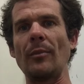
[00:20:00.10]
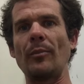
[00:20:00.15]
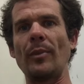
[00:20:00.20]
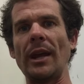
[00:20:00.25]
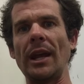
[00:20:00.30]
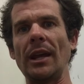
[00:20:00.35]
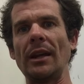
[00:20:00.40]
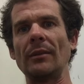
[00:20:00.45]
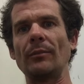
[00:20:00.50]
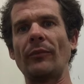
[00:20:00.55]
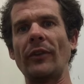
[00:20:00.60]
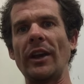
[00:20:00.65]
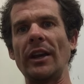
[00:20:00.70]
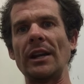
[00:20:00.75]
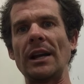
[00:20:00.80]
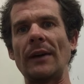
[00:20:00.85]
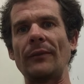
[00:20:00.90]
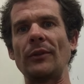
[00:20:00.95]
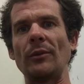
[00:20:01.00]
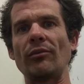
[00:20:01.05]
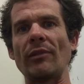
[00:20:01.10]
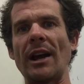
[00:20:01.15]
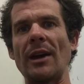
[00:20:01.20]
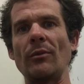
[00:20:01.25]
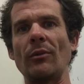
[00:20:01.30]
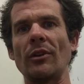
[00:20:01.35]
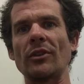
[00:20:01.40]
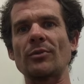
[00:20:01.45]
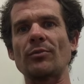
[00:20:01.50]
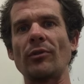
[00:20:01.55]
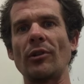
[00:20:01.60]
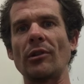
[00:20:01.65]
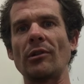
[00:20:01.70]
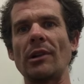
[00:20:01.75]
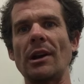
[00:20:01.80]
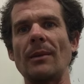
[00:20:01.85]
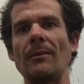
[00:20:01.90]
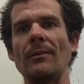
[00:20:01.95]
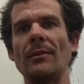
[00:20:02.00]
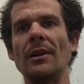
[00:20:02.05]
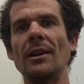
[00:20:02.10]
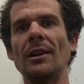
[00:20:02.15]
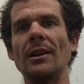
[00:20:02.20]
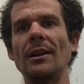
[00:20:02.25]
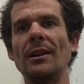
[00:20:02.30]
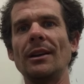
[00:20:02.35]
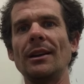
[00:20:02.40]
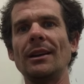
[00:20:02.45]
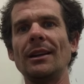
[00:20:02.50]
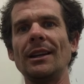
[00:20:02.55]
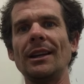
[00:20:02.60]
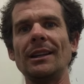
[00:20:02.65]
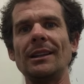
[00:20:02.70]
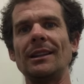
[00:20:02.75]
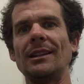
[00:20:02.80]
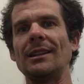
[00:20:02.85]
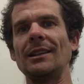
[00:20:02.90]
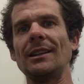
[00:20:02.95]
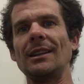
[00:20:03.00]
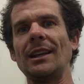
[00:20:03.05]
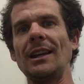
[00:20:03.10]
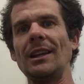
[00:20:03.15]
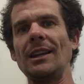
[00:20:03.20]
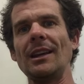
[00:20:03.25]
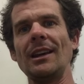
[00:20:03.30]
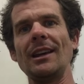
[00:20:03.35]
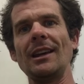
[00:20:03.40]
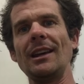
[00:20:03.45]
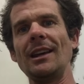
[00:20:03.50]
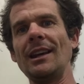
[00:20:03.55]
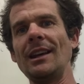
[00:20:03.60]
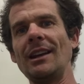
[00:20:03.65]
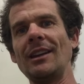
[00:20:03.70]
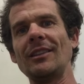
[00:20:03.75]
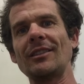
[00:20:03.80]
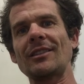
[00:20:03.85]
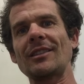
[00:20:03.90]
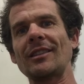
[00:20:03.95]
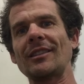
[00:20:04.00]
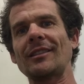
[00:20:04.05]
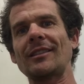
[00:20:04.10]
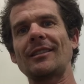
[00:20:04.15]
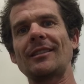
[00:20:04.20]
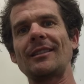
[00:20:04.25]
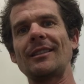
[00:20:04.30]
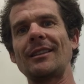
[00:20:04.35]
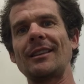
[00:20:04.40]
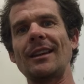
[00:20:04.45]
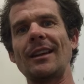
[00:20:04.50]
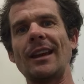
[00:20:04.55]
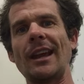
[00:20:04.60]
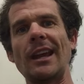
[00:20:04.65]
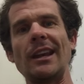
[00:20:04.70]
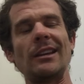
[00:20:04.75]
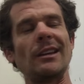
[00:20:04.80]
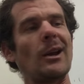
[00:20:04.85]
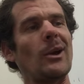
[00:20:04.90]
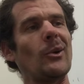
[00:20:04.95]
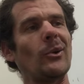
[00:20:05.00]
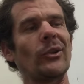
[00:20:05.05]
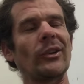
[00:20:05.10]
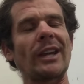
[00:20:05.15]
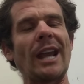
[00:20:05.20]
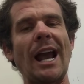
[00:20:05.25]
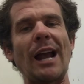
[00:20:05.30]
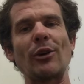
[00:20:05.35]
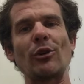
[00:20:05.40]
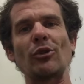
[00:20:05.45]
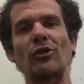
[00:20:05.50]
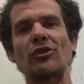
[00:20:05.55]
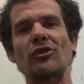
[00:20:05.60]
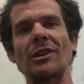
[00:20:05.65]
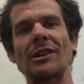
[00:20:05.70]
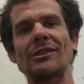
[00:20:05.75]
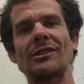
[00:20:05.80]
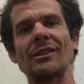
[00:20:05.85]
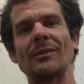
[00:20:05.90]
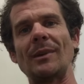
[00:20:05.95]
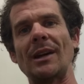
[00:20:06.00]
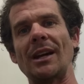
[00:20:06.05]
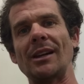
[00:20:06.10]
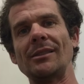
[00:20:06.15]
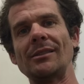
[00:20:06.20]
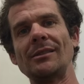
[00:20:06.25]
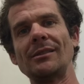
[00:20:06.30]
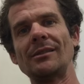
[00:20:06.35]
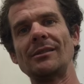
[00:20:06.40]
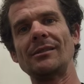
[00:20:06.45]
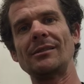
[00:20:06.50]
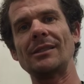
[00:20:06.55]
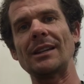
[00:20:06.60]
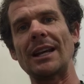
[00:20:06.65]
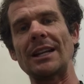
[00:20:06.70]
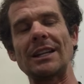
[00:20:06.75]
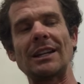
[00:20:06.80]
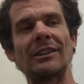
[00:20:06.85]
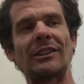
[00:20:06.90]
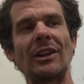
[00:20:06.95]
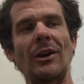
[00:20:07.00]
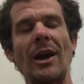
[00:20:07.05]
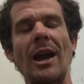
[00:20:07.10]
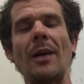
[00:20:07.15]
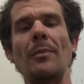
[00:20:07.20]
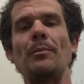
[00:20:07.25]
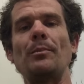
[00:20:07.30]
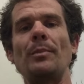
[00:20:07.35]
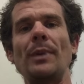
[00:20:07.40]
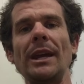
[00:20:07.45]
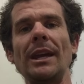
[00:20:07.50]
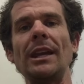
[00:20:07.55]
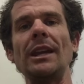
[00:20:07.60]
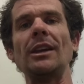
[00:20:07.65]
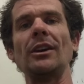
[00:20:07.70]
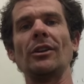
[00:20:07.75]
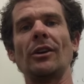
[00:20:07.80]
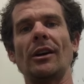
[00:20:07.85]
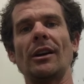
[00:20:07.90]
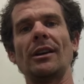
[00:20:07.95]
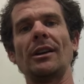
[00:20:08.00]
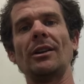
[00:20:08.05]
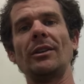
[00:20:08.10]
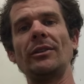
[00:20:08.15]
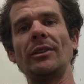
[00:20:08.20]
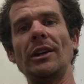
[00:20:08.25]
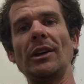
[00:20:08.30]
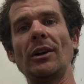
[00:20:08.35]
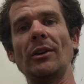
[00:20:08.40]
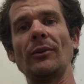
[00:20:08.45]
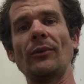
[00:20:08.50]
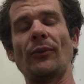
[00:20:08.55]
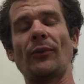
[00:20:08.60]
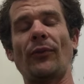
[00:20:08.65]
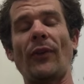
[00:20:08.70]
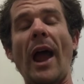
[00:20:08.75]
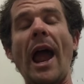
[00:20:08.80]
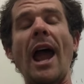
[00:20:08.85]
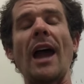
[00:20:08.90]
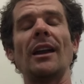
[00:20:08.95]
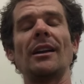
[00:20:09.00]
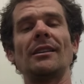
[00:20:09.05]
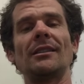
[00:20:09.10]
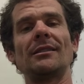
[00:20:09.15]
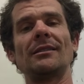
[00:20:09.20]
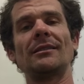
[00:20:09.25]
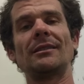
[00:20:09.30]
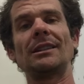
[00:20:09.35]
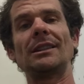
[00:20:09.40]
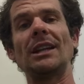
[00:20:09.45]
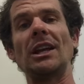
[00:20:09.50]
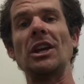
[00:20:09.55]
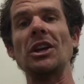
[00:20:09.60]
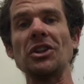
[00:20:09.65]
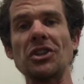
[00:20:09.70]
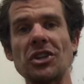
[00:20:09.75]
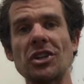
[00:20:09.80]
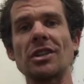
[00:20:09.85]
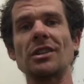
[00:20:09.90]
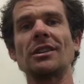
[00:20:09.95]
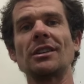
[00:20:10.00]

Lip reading: being vegan after your brainwash program. It is just... He was a calorie restrictor, man. And you could tell how big he got. He got fat-ish